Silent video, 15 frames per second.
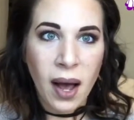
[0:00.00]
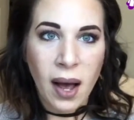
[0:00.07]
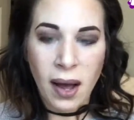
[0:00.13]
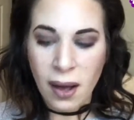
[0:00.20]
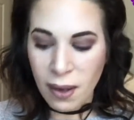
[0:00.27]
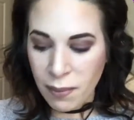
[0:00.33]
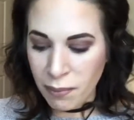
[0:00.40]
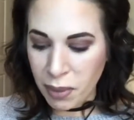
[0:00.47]

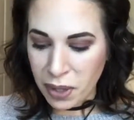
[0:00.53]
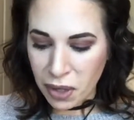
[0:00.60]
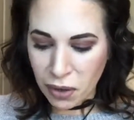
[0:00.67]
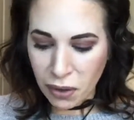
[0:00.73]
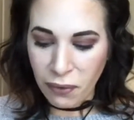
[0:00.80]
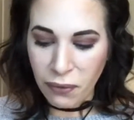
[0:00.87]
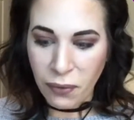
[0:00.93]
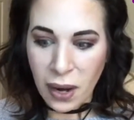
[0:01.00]
but
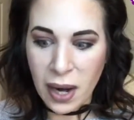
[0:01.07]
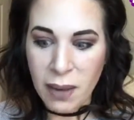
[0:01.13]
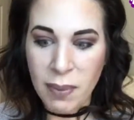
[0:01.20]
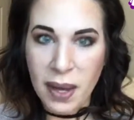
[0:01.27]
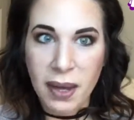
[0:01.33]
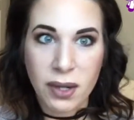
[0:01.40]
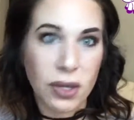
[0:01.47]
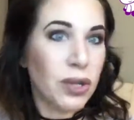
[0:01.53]
you're afraid
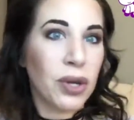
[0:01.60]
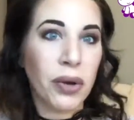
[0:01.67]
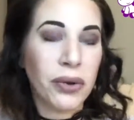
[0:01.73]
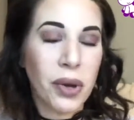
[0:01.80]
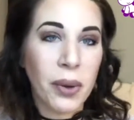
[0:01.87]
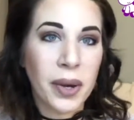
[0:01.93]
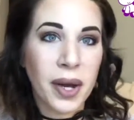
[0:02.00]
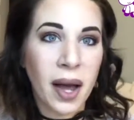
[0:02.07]
because you don't
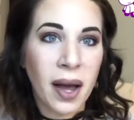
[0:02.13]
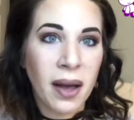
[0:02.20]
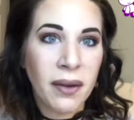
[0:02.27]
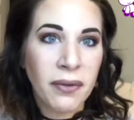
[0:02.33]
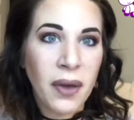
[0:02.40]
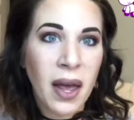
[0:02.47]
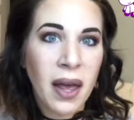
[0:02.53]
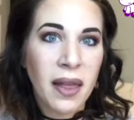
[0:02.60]
know
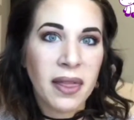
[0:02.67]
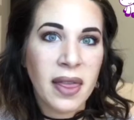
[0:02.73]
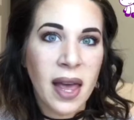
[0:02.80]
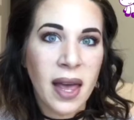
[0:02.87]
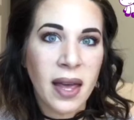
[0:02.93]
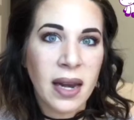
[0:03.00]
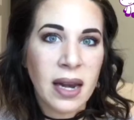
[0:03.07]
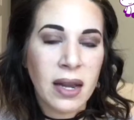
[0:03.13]
enough,
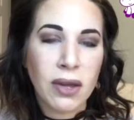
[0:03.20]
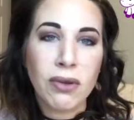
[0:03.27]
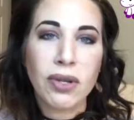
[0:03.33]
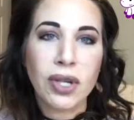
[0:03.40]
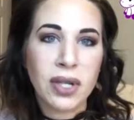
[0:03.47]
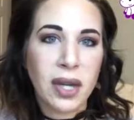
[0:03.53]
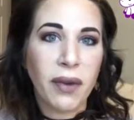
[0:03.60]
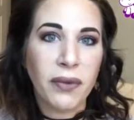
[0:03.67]
then you
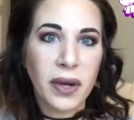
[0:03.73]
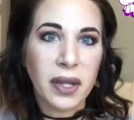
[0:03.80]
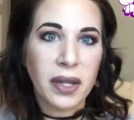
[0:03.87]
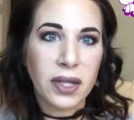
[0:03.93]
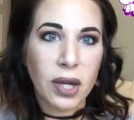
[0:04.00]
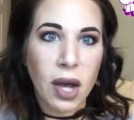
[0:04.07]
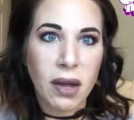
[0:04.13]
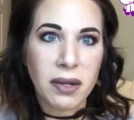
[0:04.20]
should
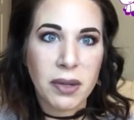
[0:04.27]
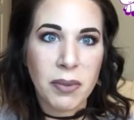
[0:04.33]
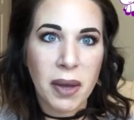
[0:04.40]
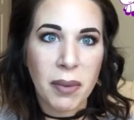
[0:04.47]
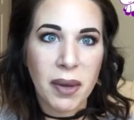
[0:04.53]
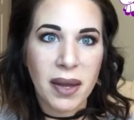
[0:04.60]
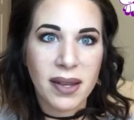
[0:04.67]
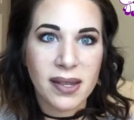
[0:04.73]
definitely talk to me,
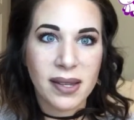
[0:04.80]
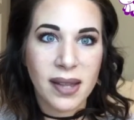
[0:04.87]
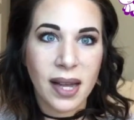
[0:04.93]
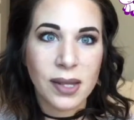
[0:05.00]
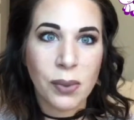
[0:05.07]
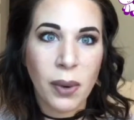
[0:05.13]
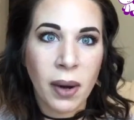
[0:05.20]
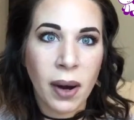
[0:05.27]
because
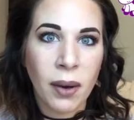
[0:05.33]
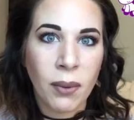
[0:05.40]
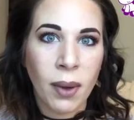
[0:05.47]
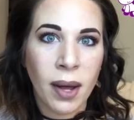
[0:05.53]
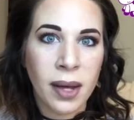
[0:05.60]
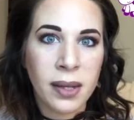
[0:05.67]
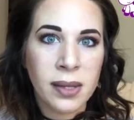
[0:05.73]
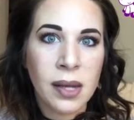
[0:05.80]
that's where I
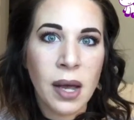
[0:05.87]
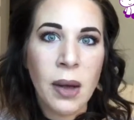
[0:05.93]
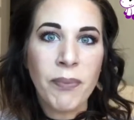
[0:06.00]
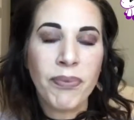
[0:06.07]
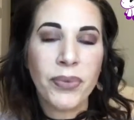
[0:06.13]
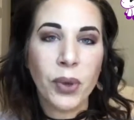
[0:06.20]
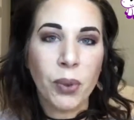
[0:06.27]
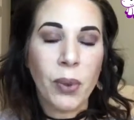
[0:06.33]
was
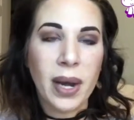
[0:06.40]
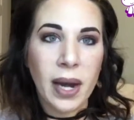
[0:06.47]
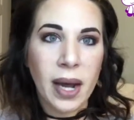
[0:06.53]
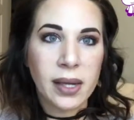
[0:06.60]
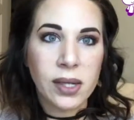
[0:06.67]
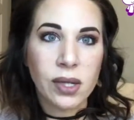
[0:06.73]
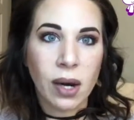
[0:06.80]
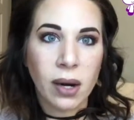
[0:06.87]
when I
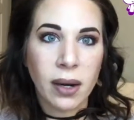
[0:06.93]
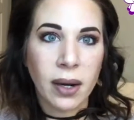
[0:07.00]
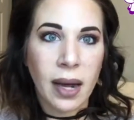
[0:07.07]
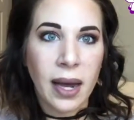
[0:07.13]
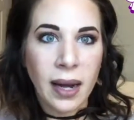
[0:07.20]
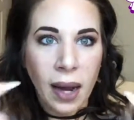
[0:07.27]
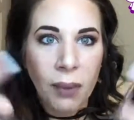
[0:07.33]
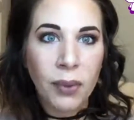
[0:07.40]
started.
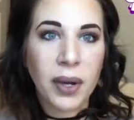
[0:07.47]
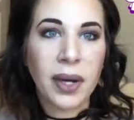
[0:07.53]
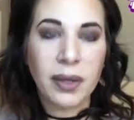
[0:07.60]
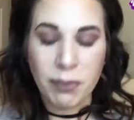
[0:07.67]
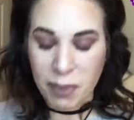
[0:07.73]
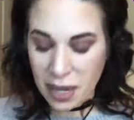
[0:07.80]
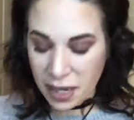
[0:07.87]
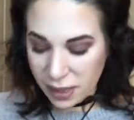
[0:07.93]
And I
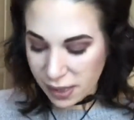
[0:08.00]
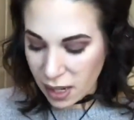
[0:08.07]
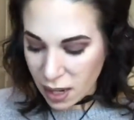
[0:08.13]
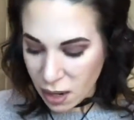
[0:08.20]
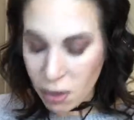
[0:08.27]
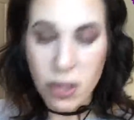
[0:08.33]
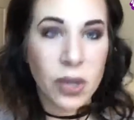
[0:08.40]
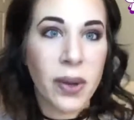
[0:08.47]
wouldn't be sitting
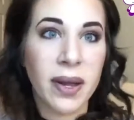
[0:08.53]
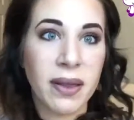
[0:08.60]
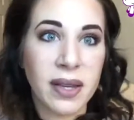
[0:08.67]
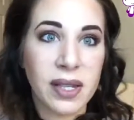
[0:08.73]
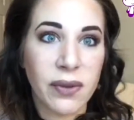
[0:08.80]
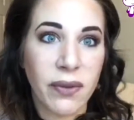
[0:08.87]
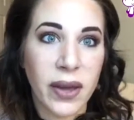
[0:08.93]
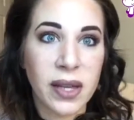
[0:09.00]
here doing
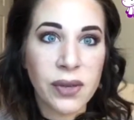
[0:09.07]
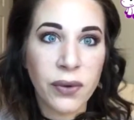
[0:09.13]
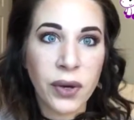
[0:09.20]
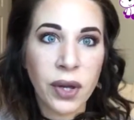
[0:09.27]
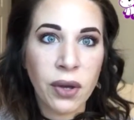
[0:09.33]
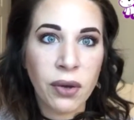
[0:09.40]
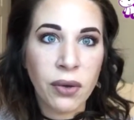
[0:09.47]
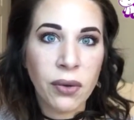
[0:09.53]
this face for
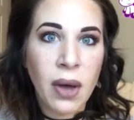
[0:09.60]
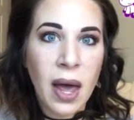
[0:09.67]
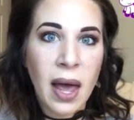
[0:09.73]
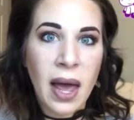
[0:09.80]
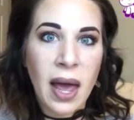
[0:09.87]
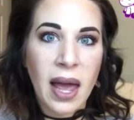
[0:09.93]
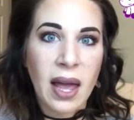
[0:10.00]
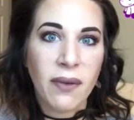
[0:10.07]
you
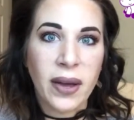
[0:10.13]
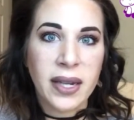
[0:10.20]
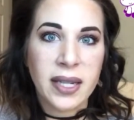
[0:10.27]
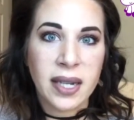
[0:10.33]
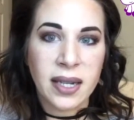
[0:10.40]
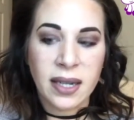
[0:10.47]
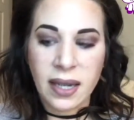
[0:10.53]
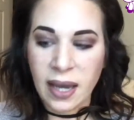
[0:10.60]
if I
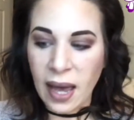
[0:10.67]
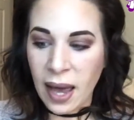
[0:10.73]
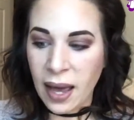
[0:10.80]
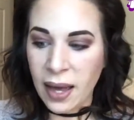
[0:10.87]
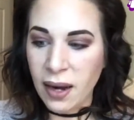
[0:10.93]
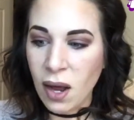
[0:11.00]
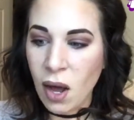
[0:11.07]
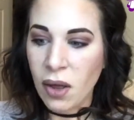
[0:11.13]
didn't
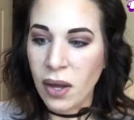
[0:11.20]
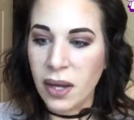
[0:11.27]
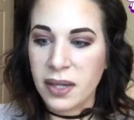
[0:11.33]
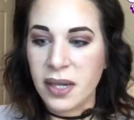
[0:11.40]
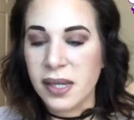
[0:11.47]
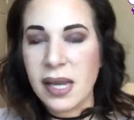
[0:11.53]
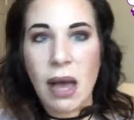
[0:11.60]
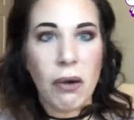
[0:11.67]
get a
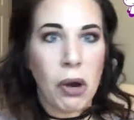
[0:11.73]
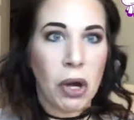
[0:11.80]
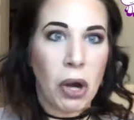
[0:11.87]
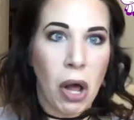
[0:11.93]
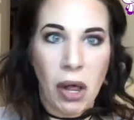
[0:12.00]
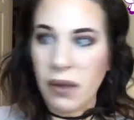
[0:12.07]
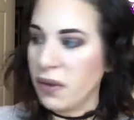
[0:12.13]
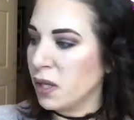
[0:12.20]
discount on
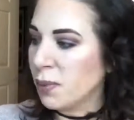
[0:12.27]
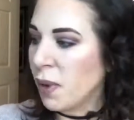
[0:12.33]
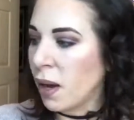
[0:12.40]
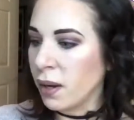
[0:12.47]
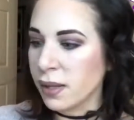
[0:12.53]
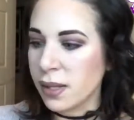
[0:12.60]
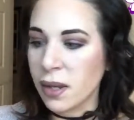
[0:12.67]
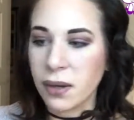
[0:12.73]
all of these
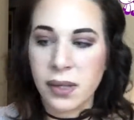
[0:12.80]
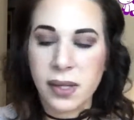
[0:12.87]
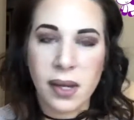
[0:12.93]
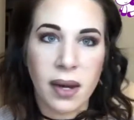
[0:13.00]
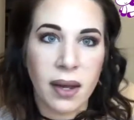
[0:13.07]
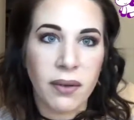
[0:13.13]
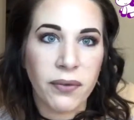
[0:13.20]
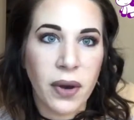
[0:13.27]
products that are
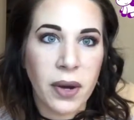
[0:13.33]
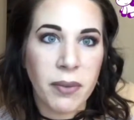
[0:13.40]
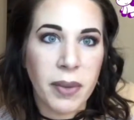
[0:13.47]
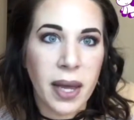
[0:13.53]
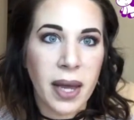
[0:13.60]
sitting in front of